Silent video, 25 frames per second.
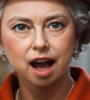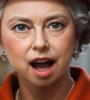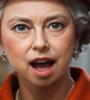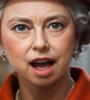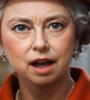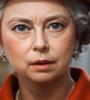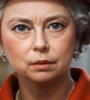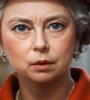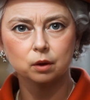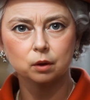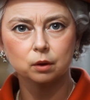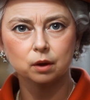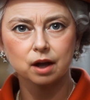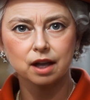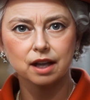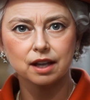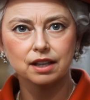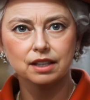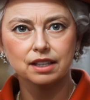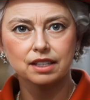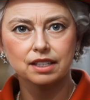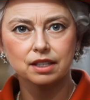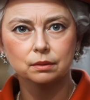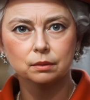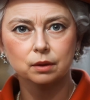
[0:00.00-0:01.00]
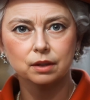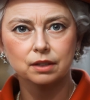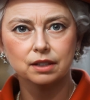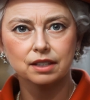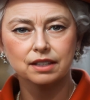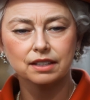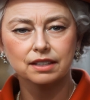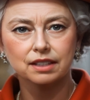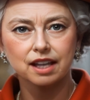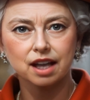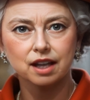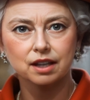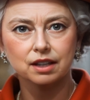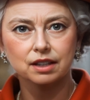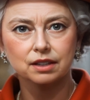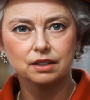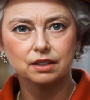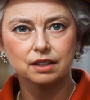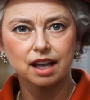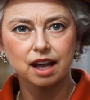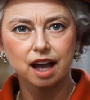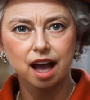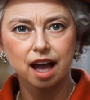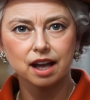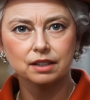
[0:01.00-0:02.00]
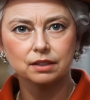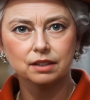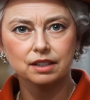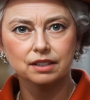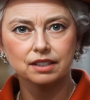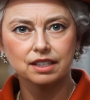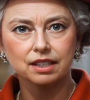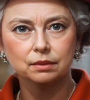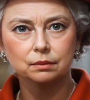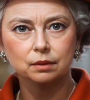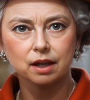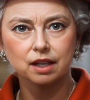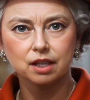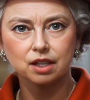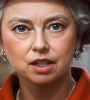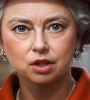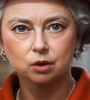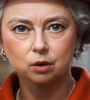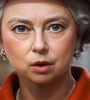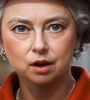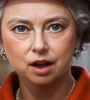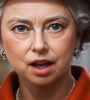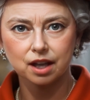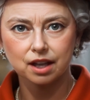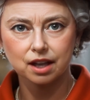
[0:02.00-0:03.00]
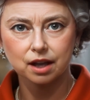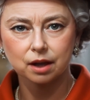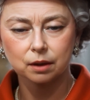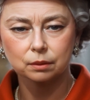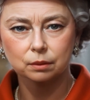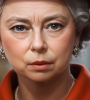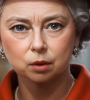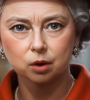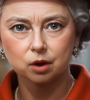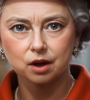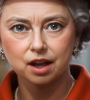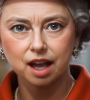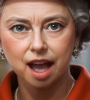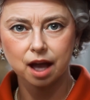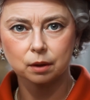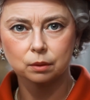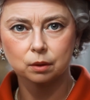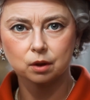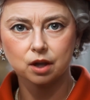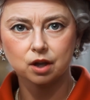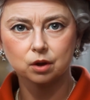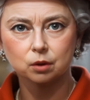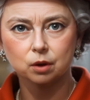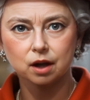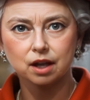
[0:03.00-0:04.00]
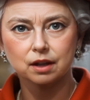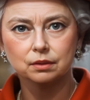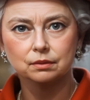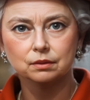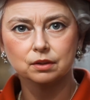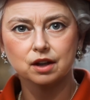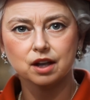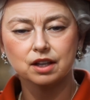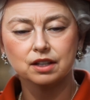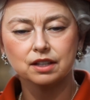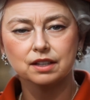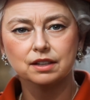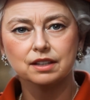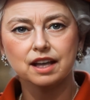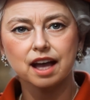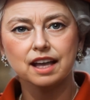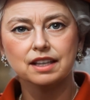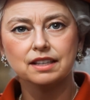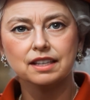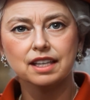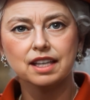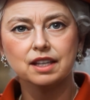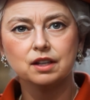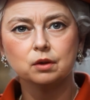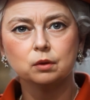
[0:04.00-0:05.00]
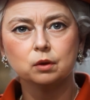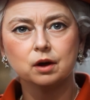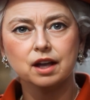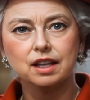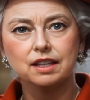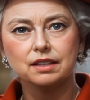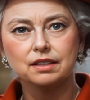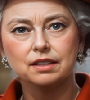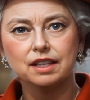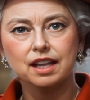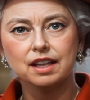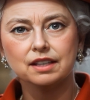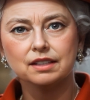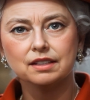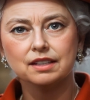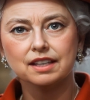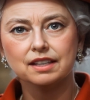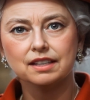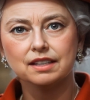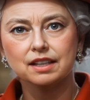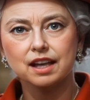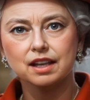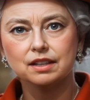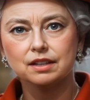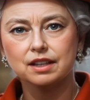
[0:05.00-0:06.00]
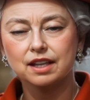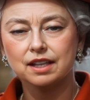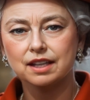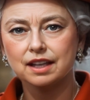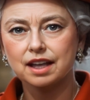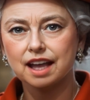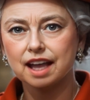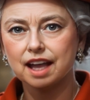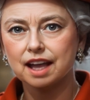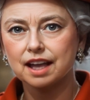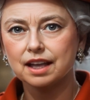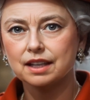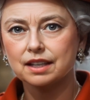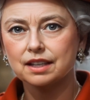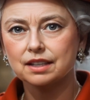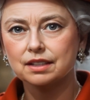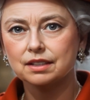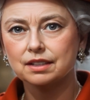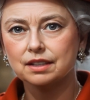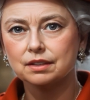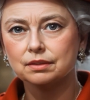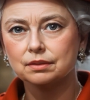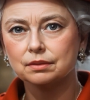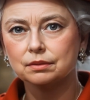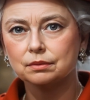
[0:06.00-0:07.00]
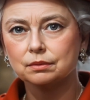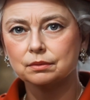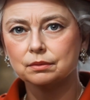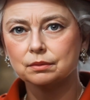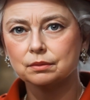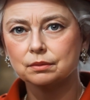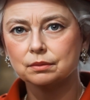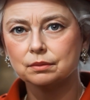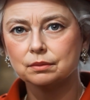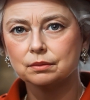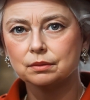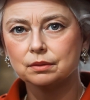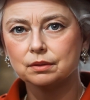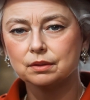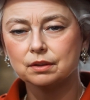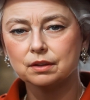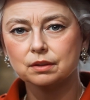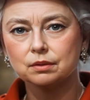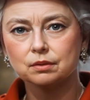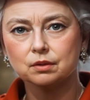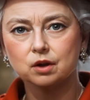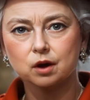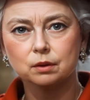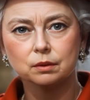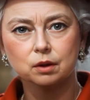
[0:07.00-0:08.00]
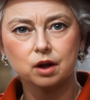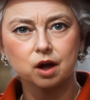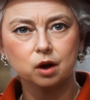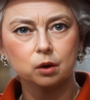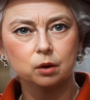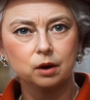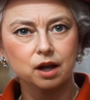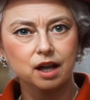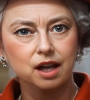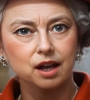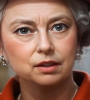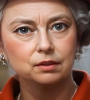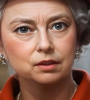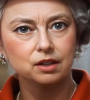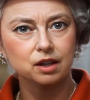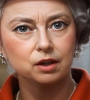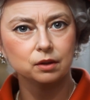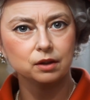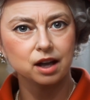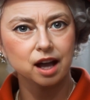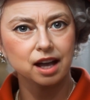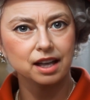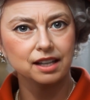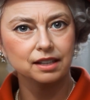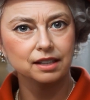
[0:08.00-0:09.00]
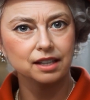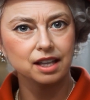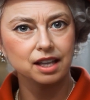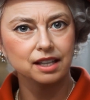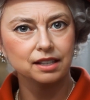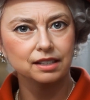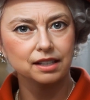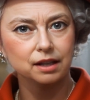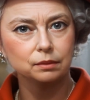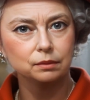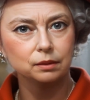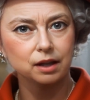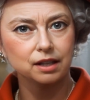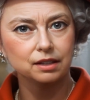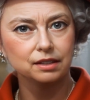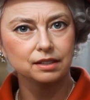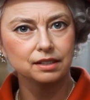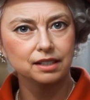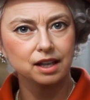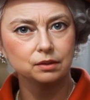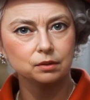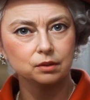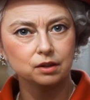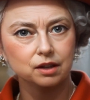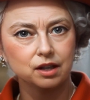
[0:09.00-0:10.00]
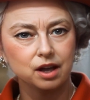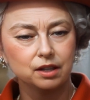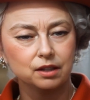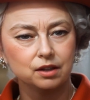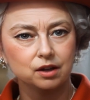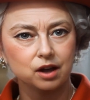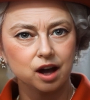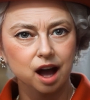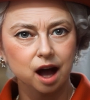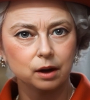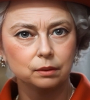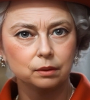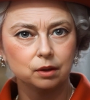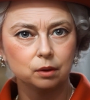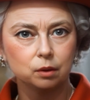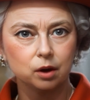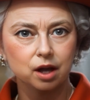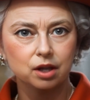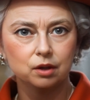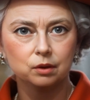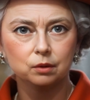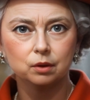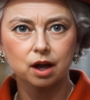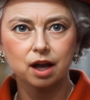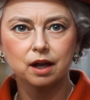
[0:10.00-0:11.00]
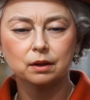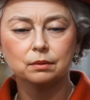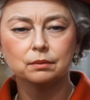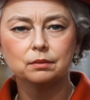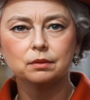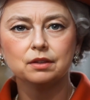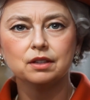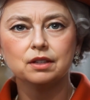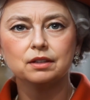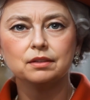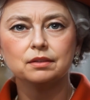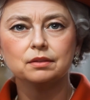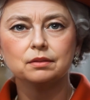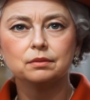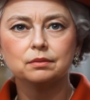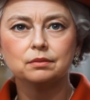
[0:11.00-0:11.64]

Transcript: I am Queen Elizabeth II, and this is my story, born April 21, 1926 in London, England. Former Queen of the United Kingdom and several other Commonwealth realms.